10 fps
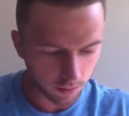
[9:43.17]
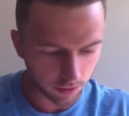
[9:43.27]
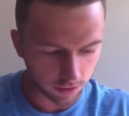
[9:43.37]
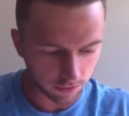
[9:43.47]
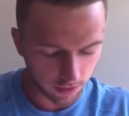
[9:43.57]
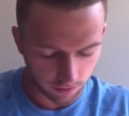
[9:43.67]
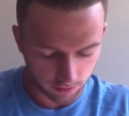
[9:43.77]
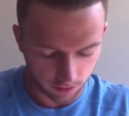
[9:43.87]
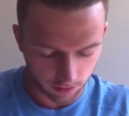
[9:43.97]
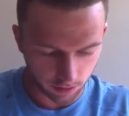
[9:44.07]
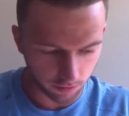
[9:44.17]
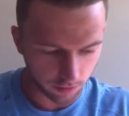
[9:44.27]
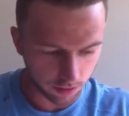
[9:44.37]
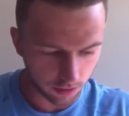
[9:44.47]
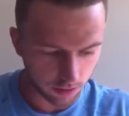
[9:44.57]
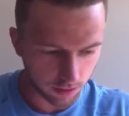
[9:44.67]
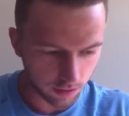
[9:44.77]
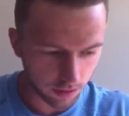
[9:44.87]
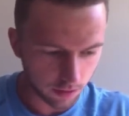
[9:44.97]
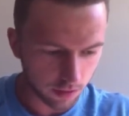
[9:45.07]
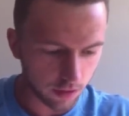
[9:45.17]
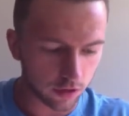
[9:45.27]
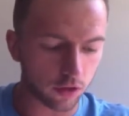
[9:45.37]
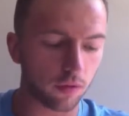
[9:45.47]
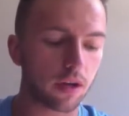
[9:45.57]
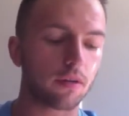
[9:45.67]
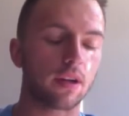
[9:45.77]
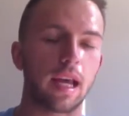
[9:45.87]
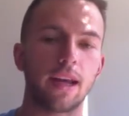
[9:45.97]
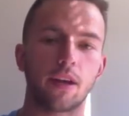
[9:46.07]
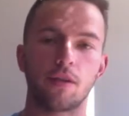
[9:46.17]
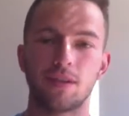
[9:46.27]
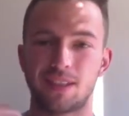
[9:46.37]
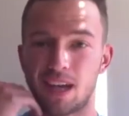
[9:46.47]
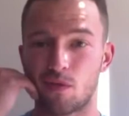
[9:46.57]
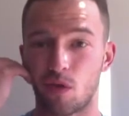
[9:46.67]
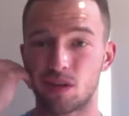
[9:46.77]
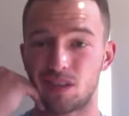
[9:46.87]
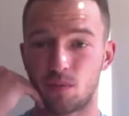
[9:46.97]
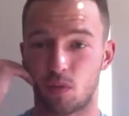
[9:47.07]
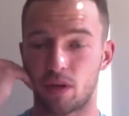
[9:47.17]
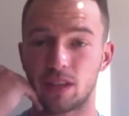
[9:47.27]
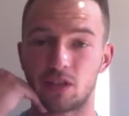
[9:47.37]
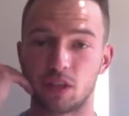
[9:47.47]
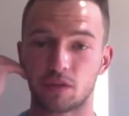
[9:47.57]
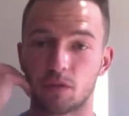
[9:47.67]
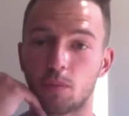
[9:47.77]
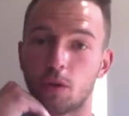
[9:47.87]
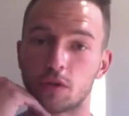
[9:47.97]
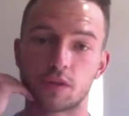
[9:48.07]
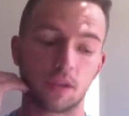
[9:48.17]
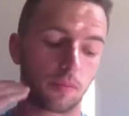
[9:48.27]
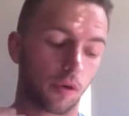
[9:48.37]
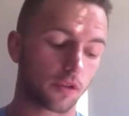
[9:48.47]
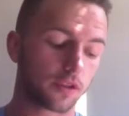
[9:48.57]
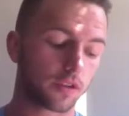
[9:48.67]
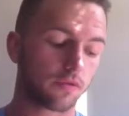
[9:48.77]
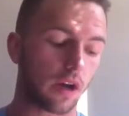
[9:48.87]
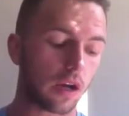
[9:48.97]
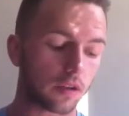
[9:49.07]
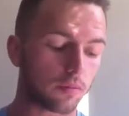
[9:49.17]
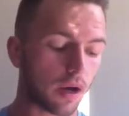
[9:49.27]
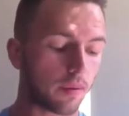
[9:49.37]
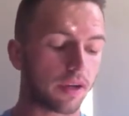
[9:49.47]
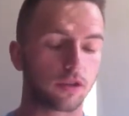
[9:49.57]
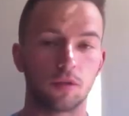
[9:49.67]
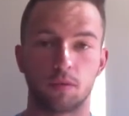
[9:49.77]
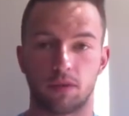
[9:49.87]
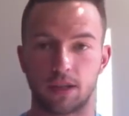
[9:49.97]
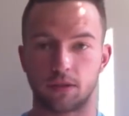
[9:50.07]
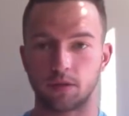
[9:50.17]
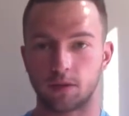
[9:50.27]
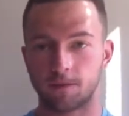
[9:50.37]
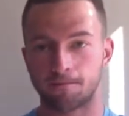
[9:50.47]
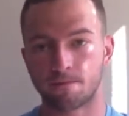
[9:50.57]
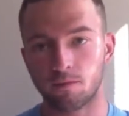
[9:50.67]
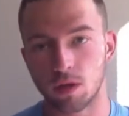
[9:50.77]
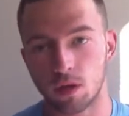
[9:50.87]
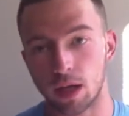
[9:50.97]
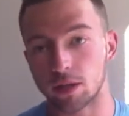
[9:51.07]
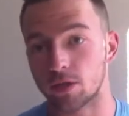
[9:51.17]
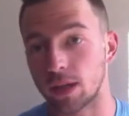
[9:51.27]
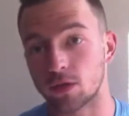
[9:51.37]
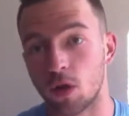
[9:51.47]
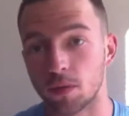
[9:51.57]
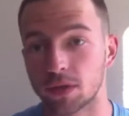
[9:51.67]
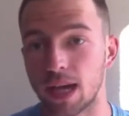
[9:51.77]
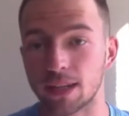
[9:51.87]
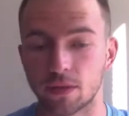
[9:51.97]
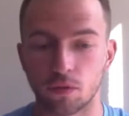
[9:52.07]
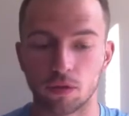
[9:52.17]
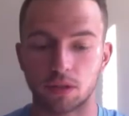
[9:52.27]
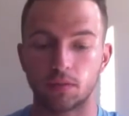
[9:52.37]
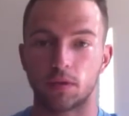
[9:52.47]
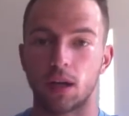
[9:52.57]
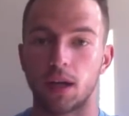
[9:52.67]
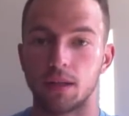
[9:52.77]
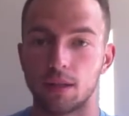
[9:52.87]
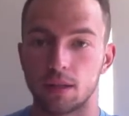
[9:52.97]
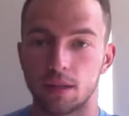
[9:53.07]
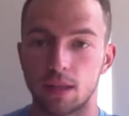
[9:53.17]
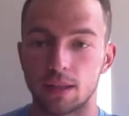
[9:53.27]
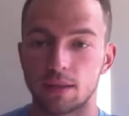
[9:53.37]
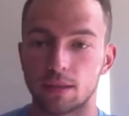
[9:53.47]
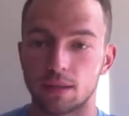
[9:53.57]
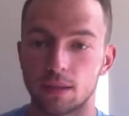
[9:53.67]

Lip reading: plus 583. So right around 810 royalty points just from personally purchased volume by my supervisors. Okay, so that's almost an active world team cut. That's